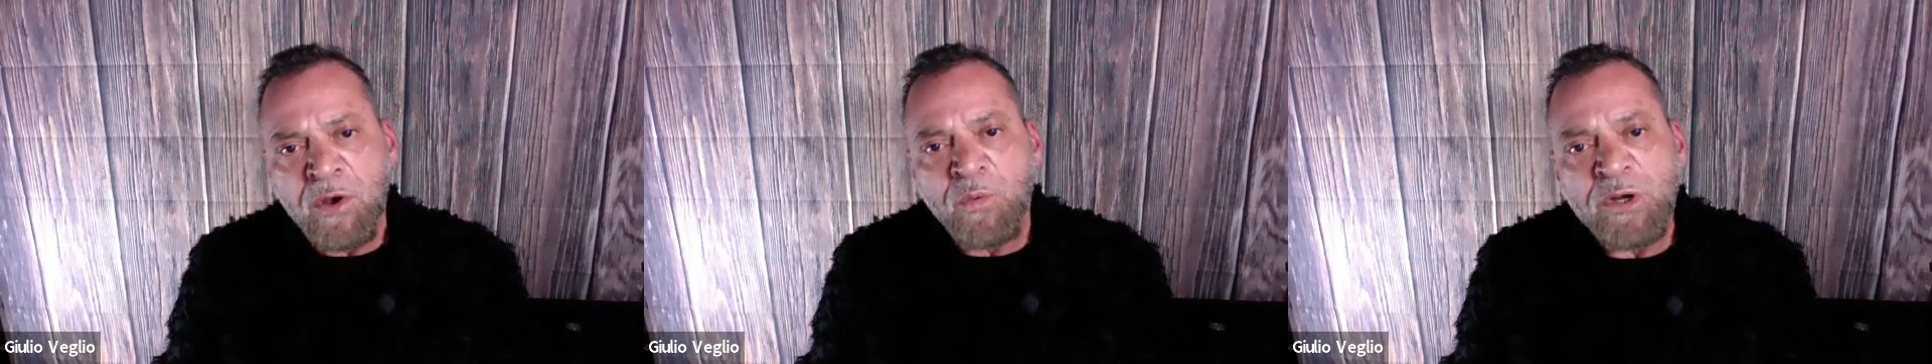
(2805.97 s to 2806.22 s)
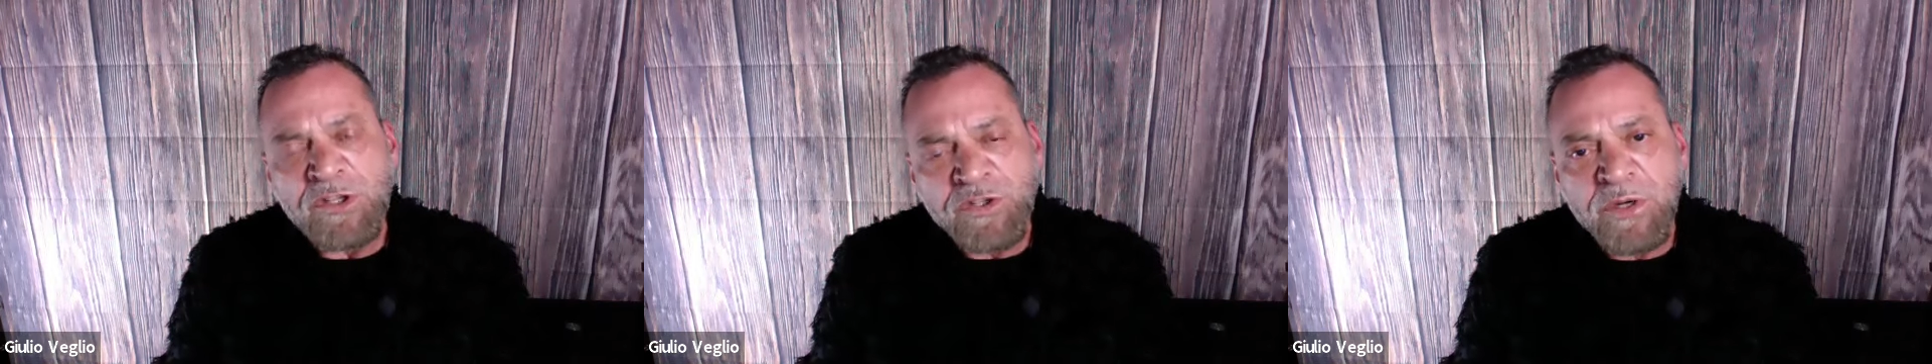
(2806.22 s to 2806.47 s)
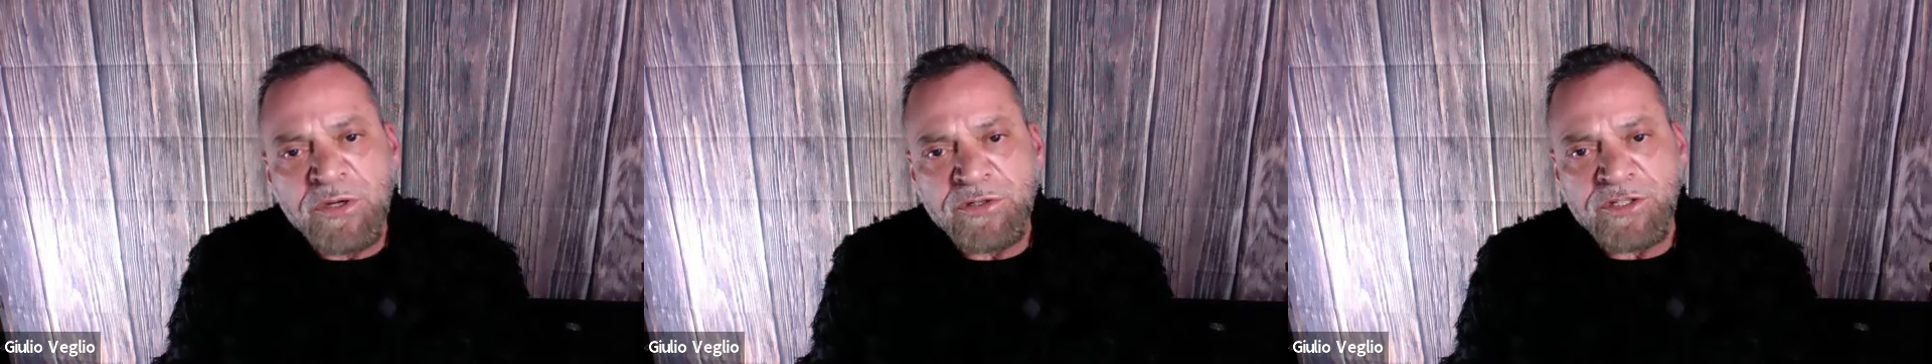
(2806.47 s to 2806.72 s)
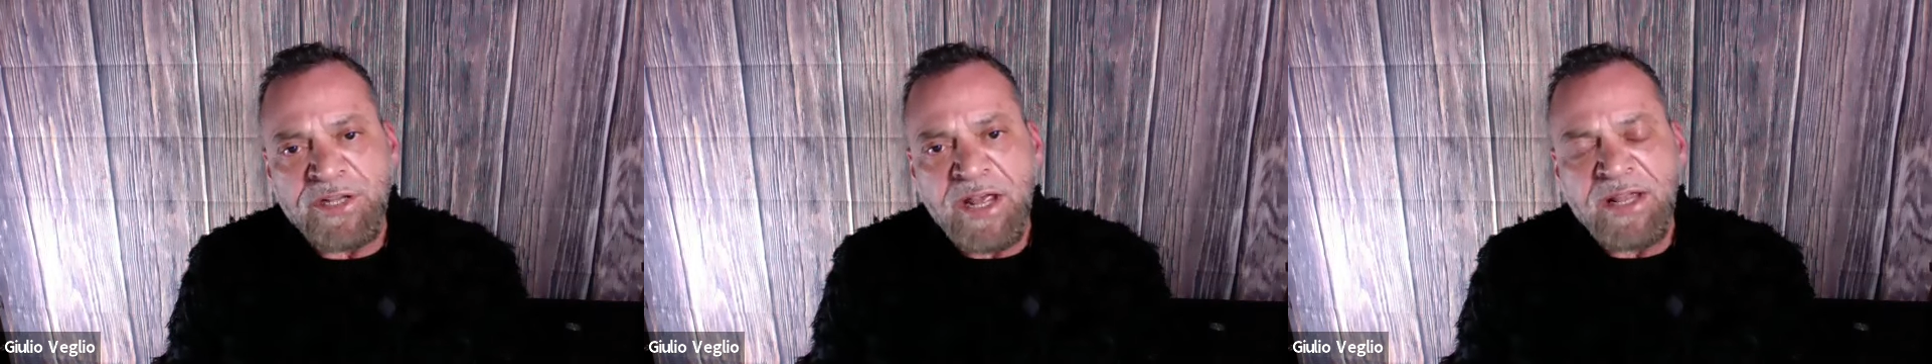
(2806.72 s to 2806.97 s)
Once you
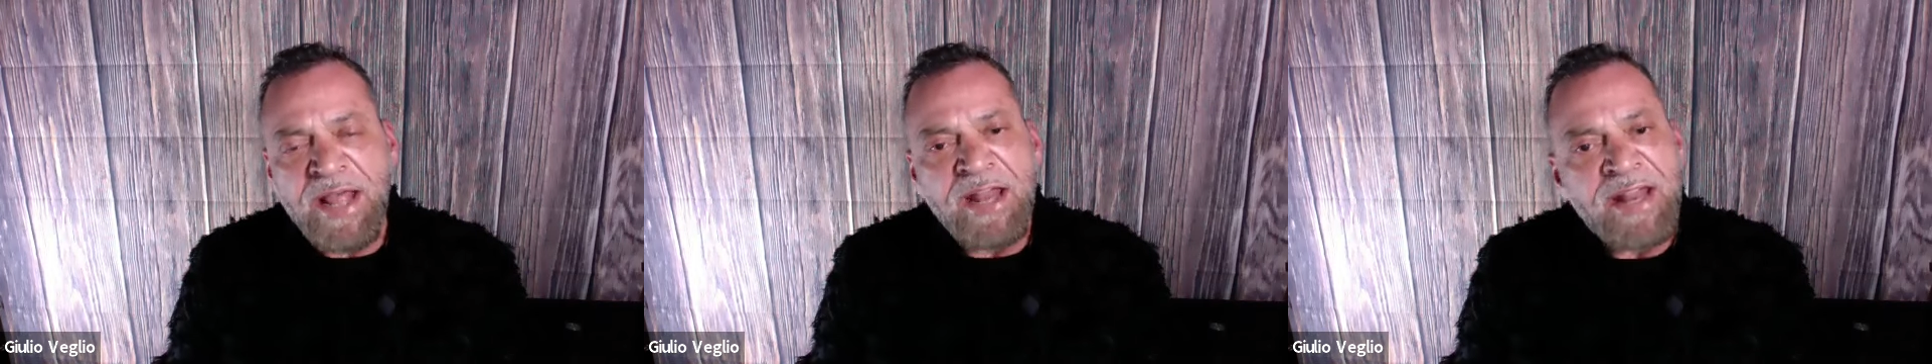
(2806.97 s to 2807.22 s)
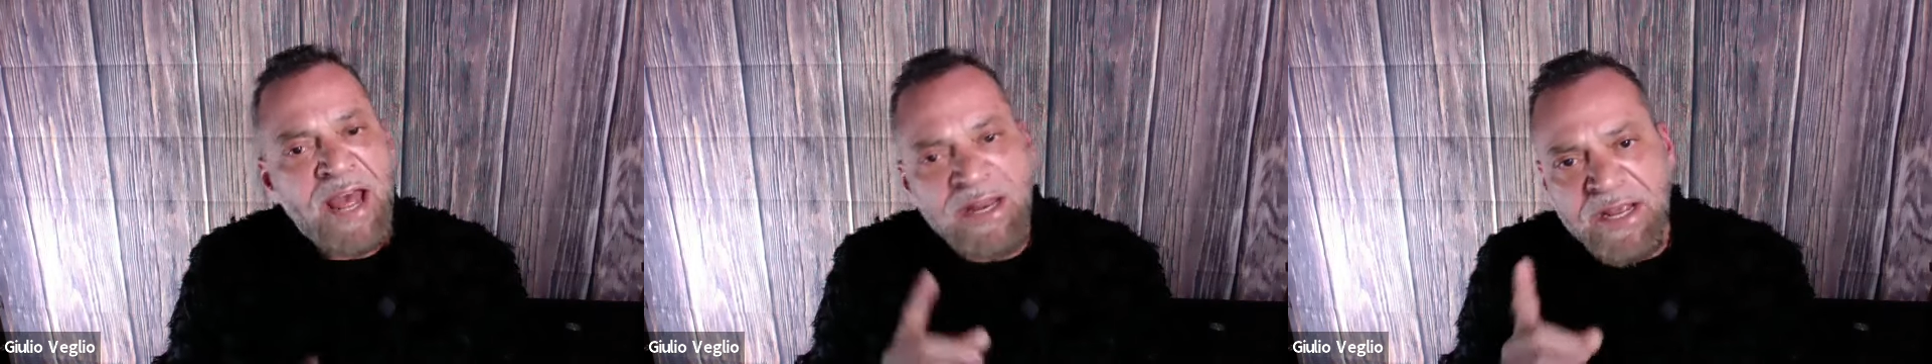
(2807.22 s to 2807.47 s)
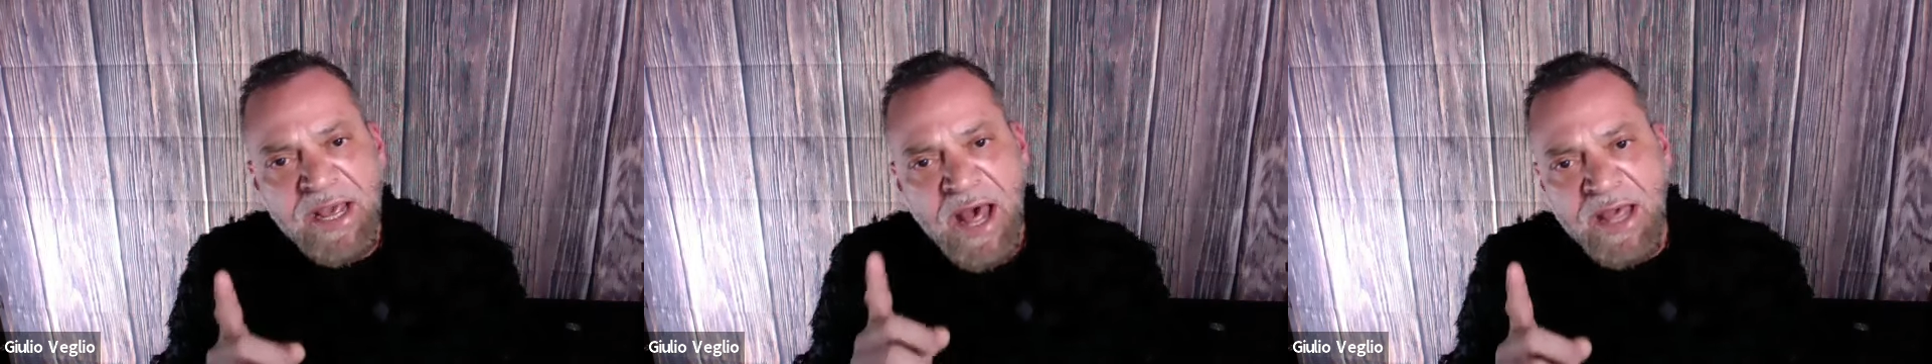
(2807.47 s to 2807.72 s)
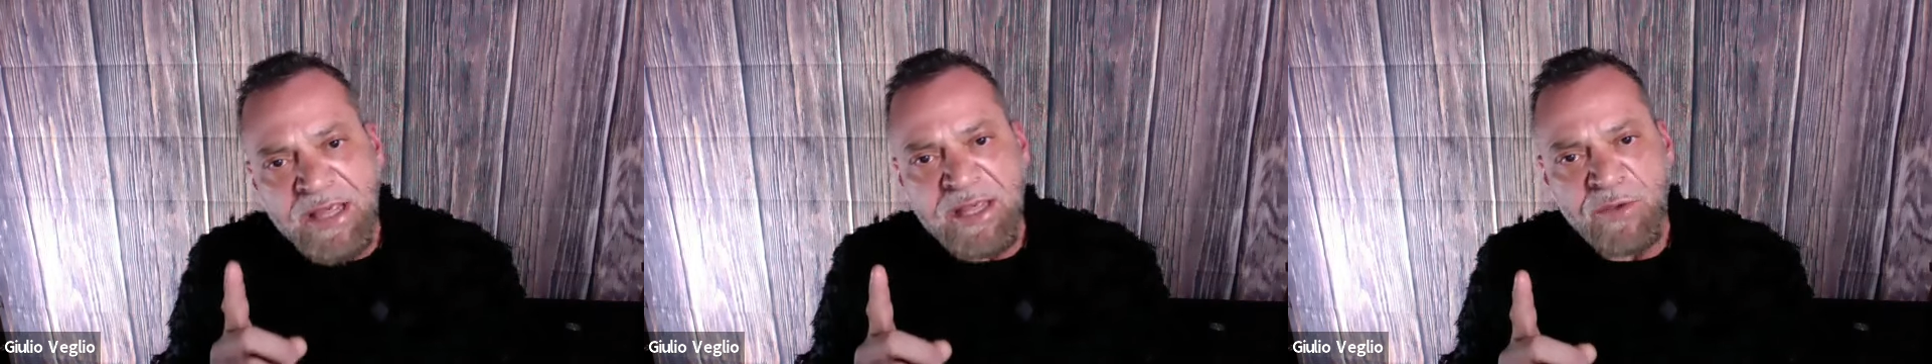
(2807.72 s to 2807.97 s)
understand that, not in a
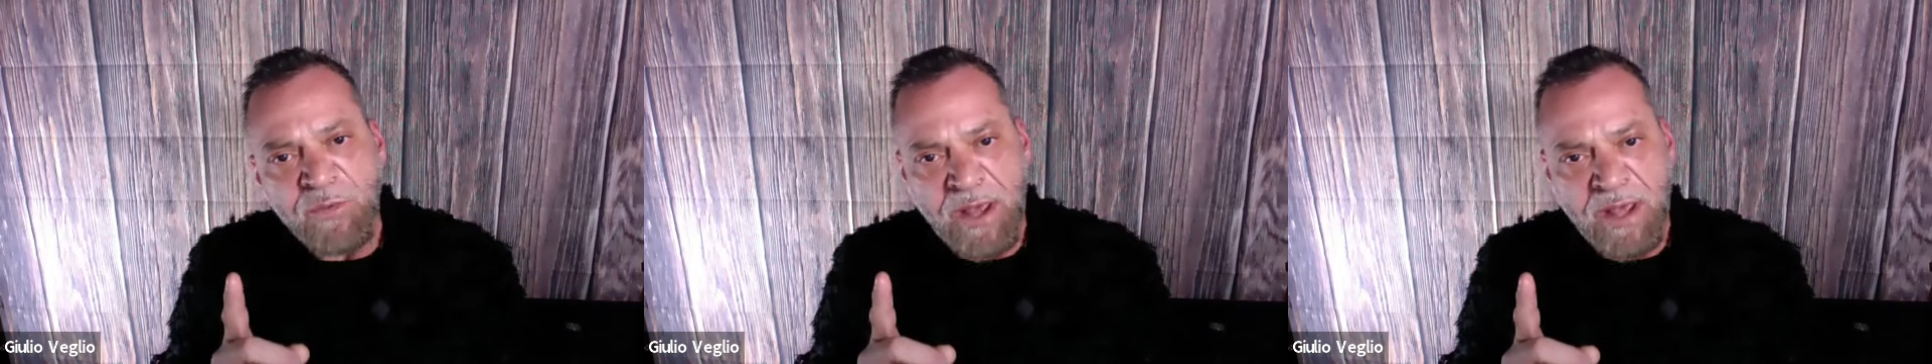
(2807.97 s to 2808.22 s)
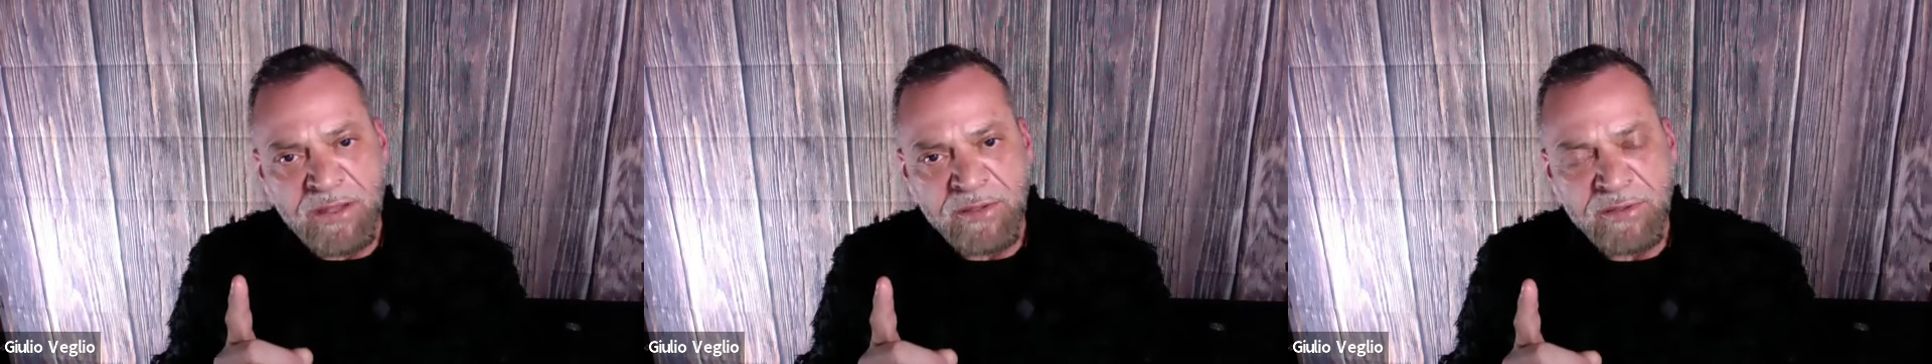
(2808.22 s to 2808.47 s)
cocky way,